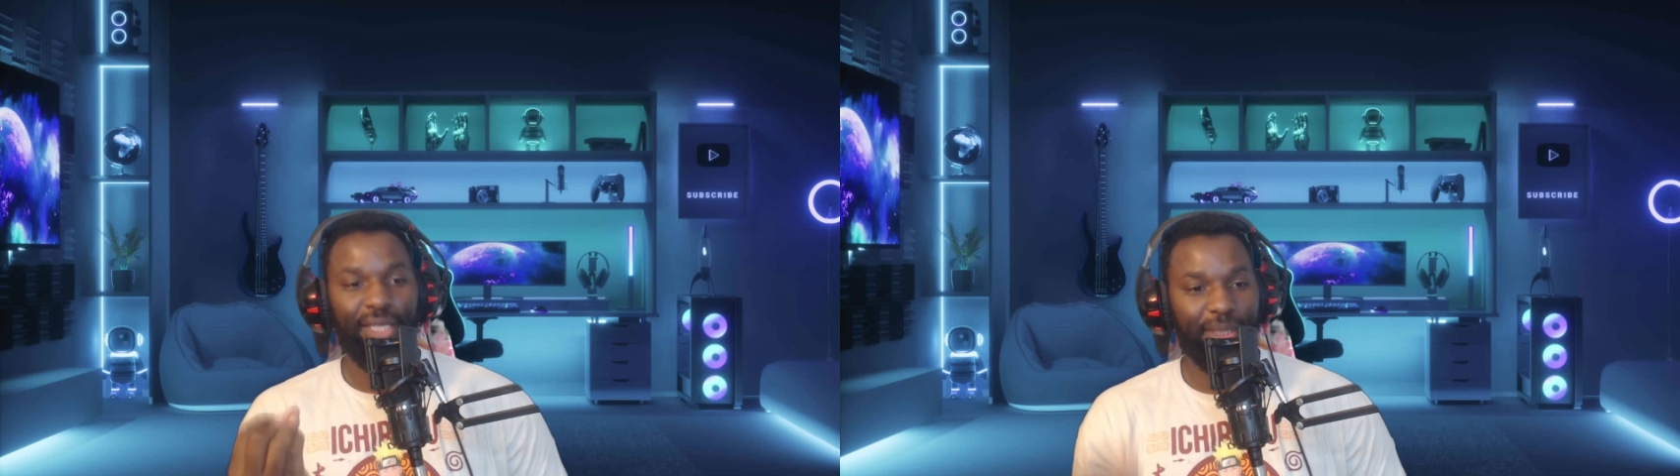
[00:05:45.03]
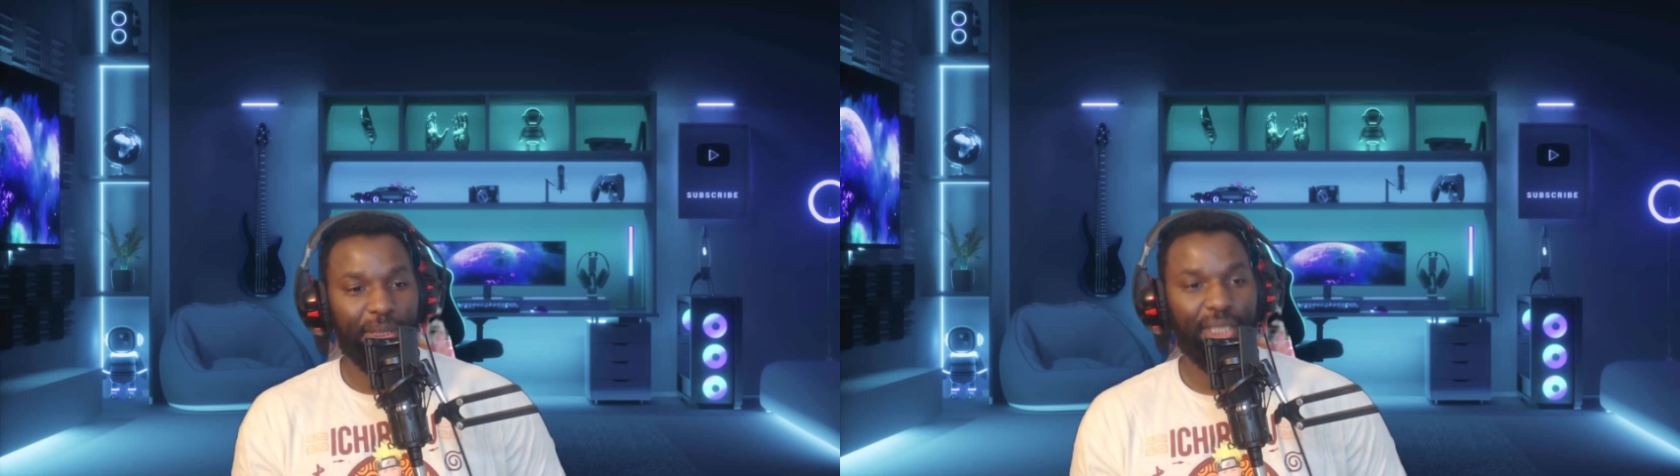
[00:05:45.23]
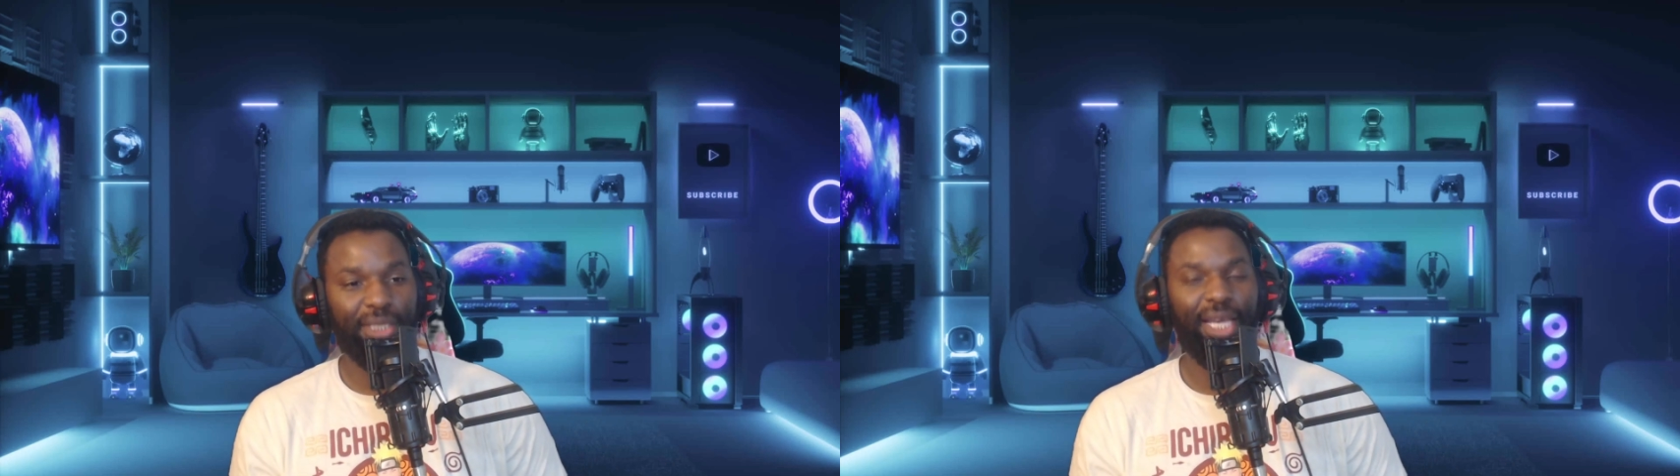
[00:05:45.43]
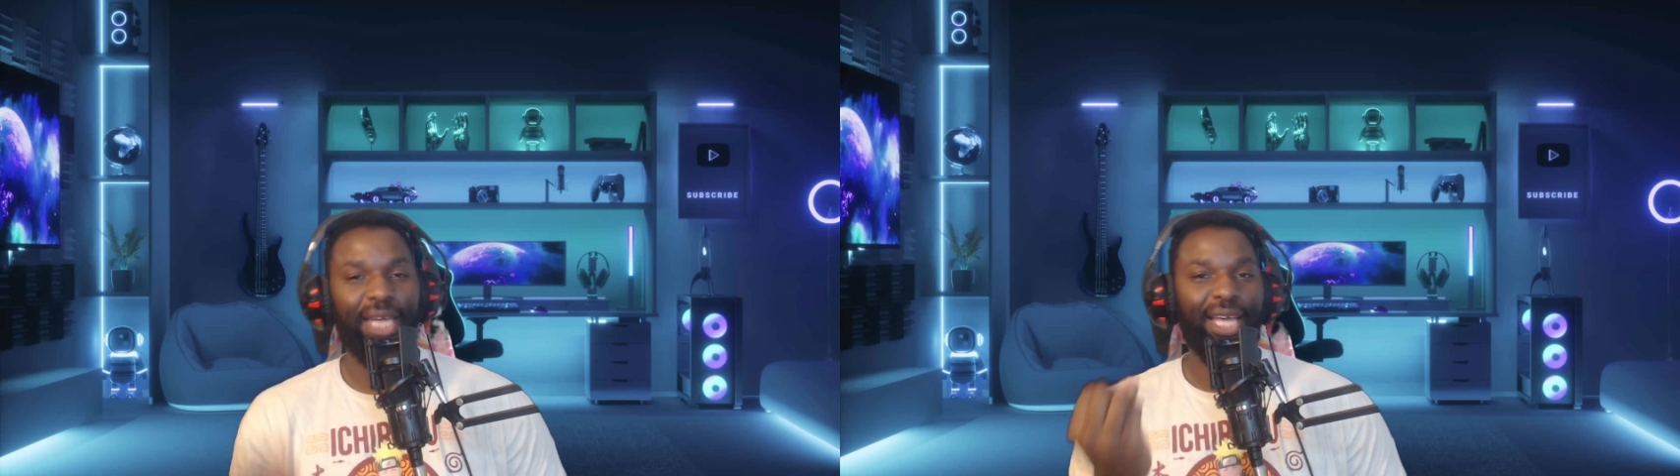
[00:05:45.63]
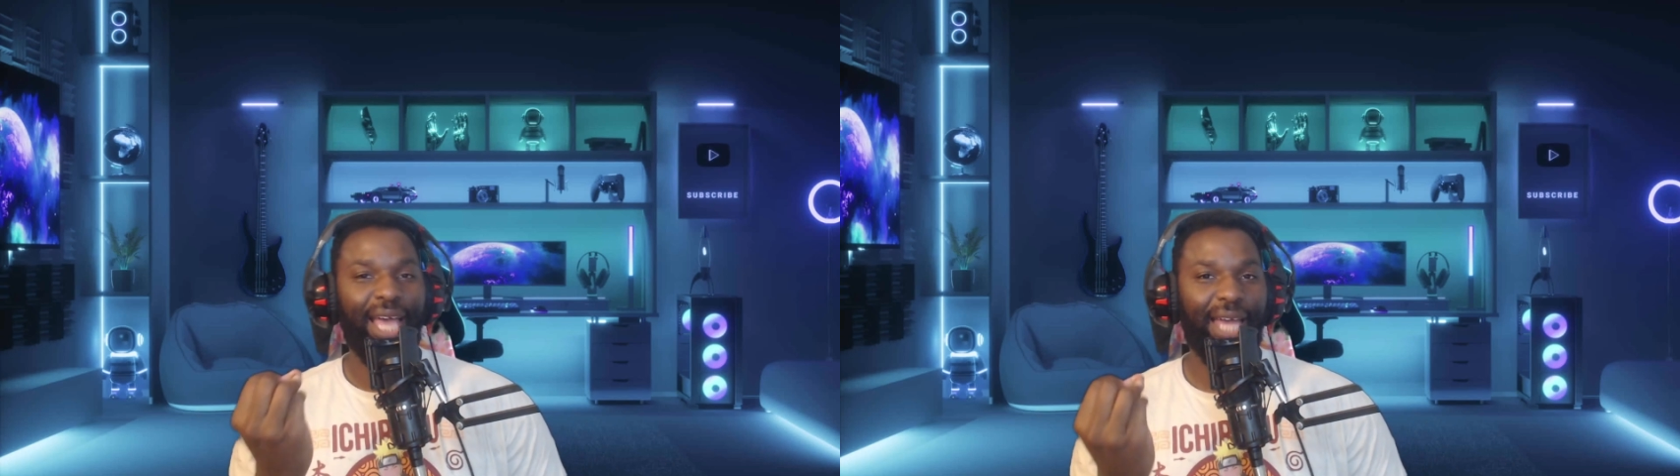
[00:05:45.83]

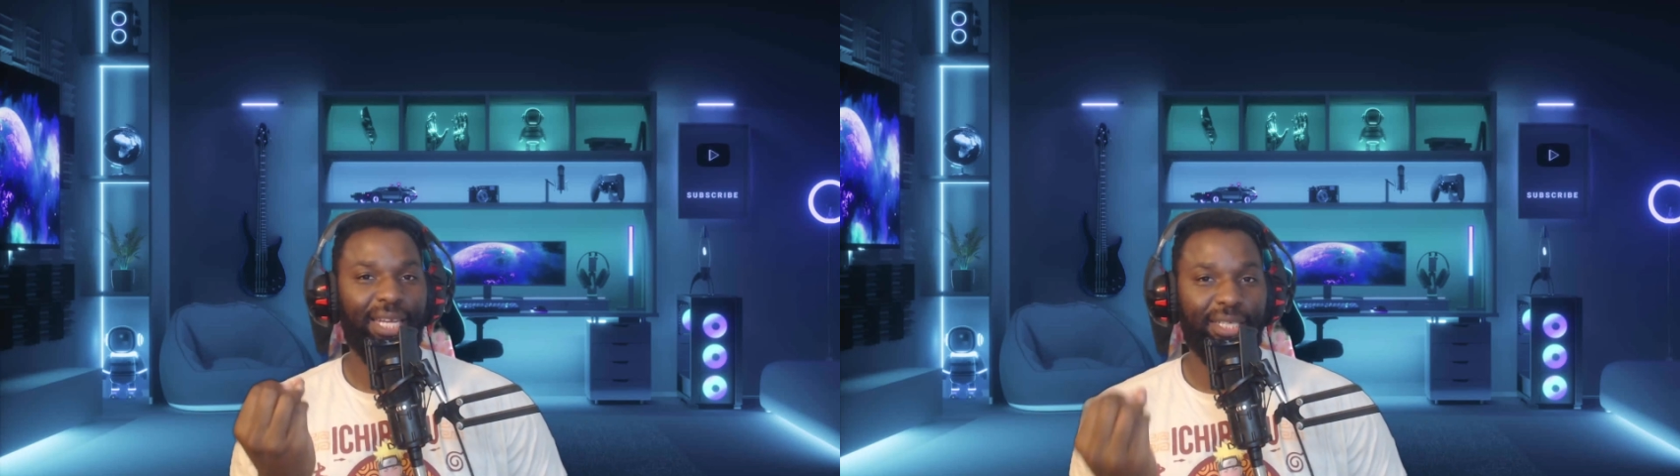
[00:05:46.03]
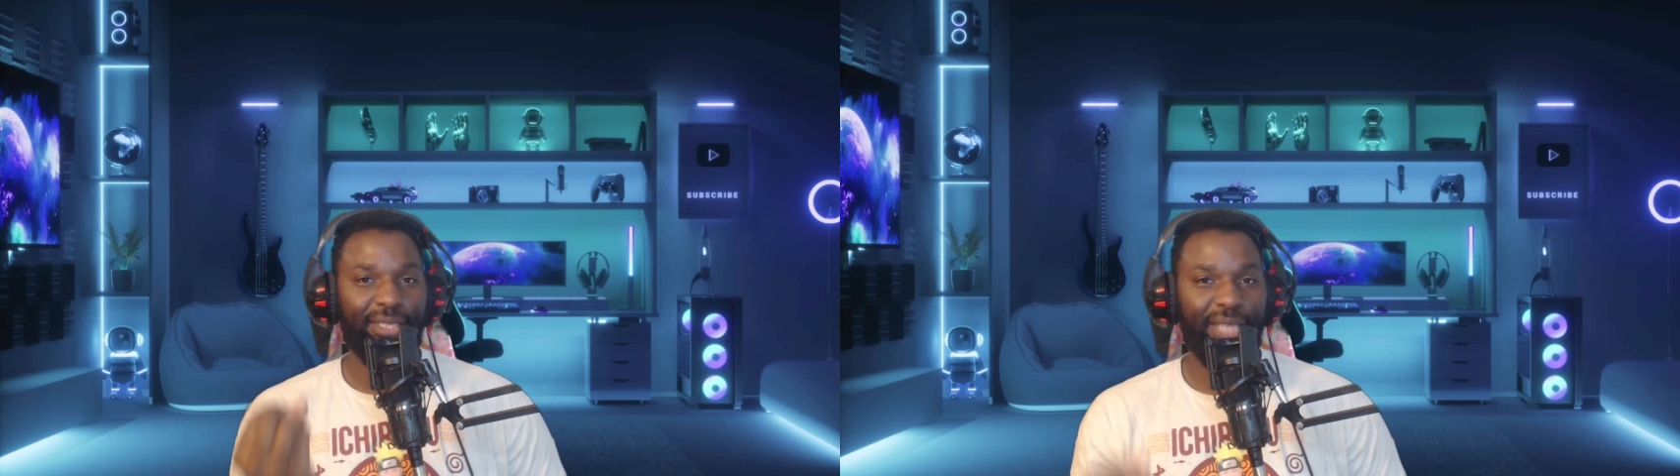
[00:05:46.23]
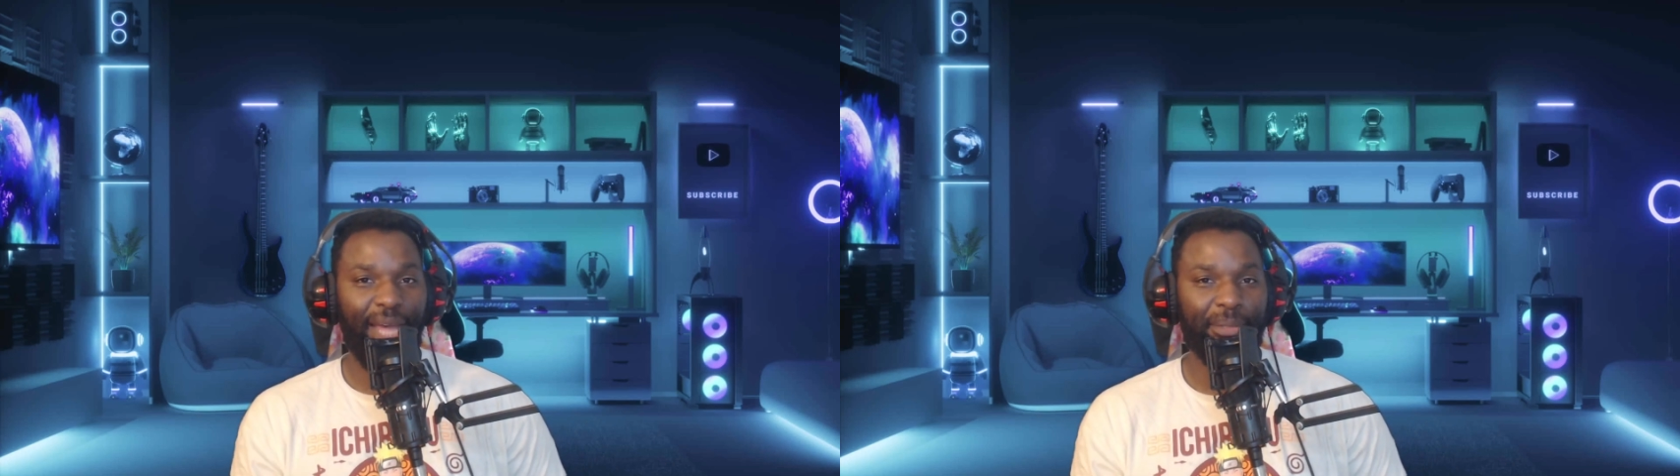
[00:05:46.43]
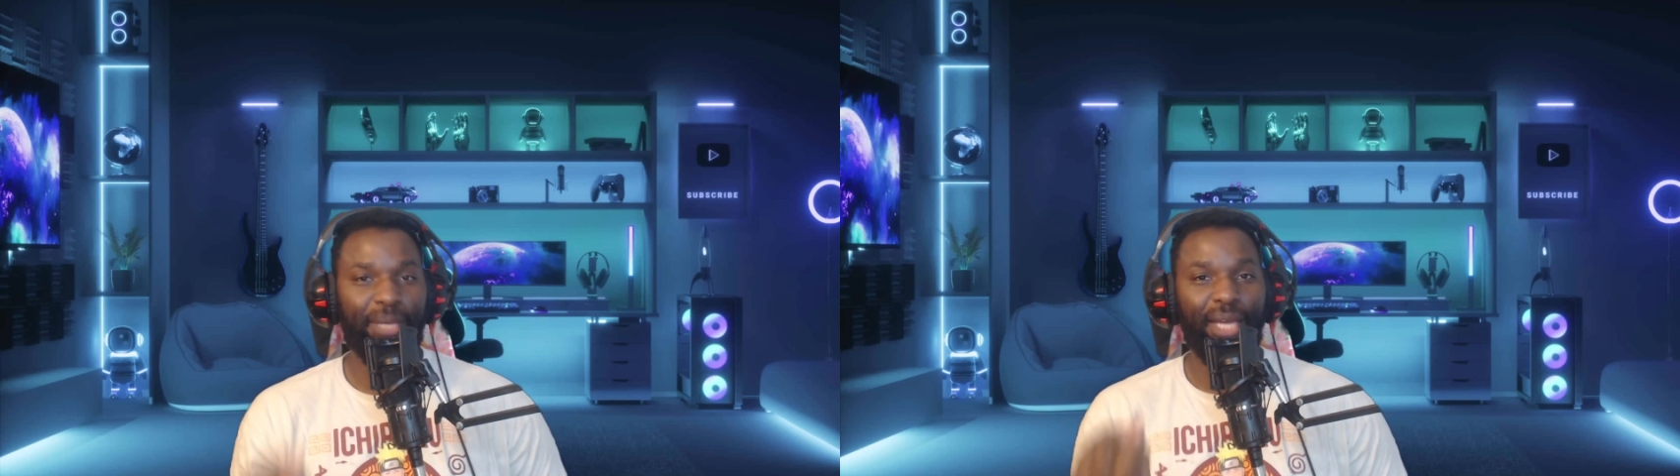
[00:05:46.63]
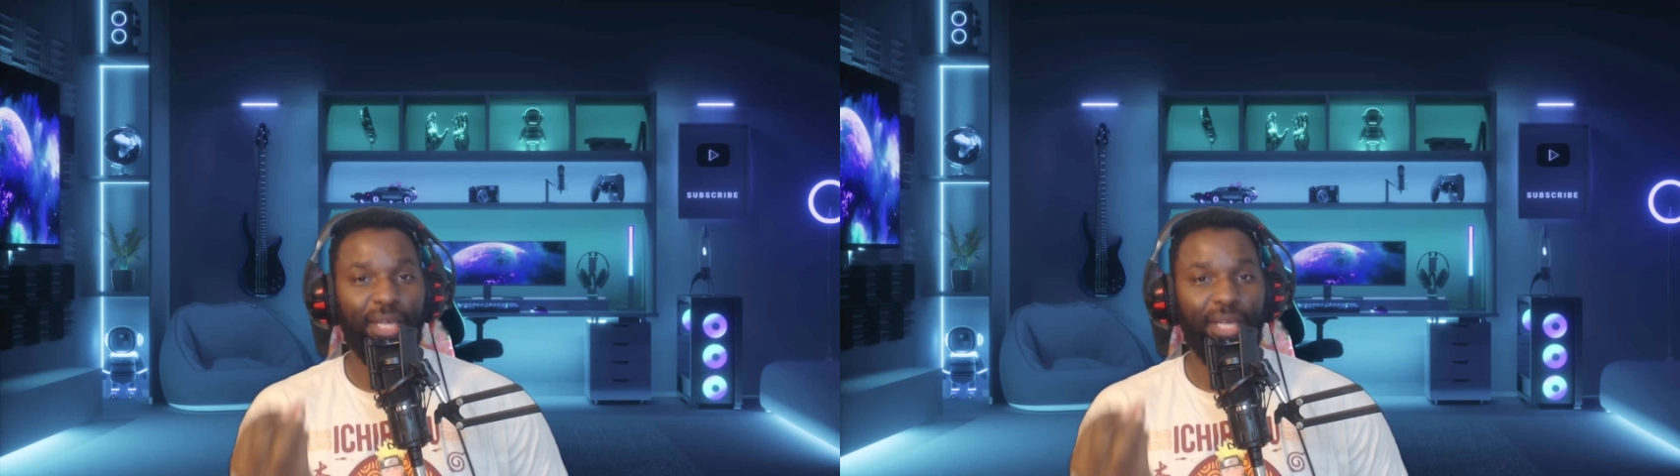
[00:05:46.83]
genocide at an establishment,